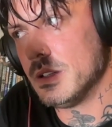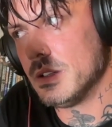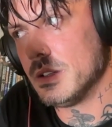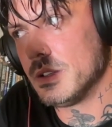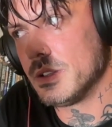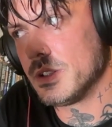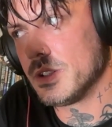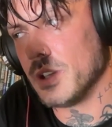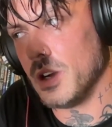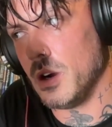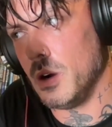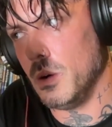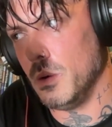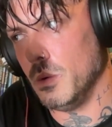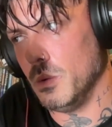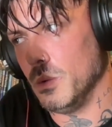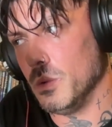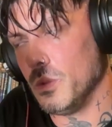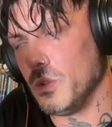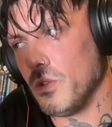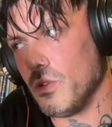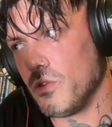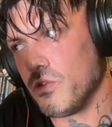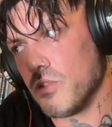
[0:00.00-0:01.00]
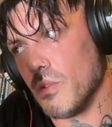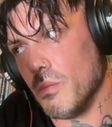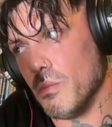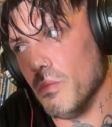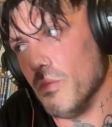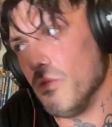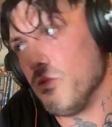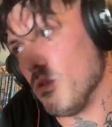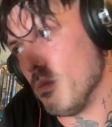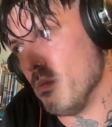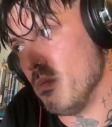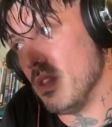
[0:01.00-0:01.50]
So
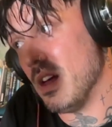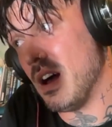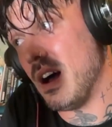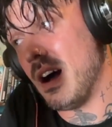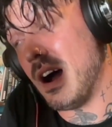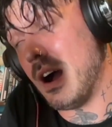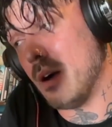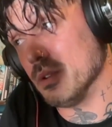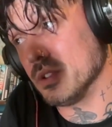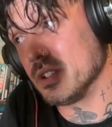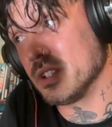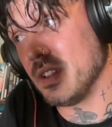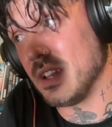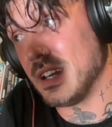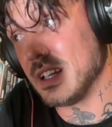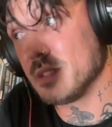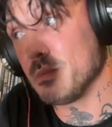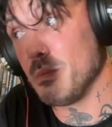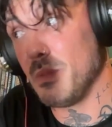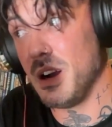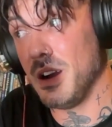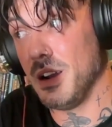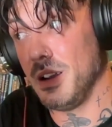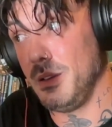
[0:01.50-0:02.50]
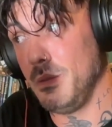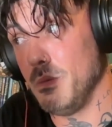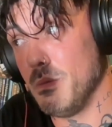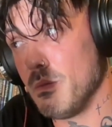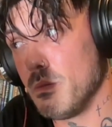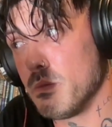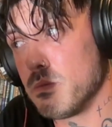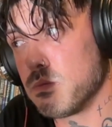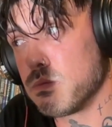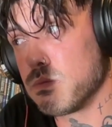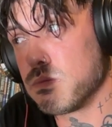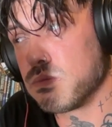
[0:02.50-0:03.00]
from that, I would say that's my
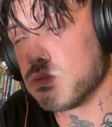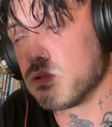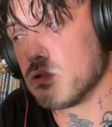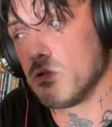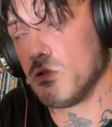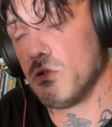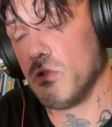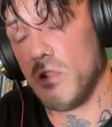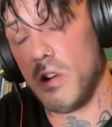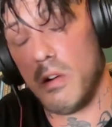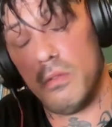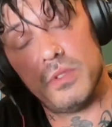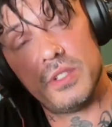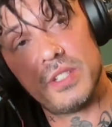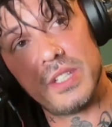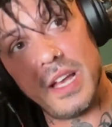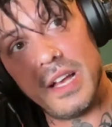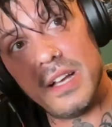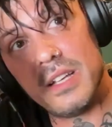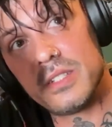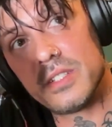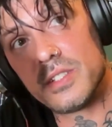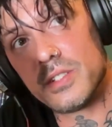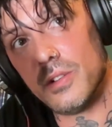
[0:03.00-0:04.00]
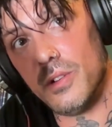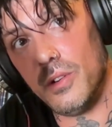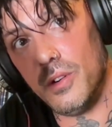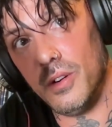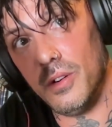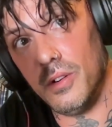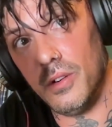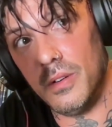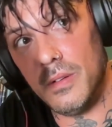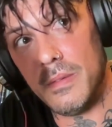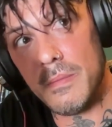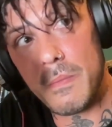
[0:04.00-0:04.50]
process,
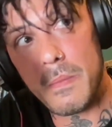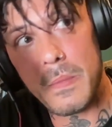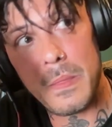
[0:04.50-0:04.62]
or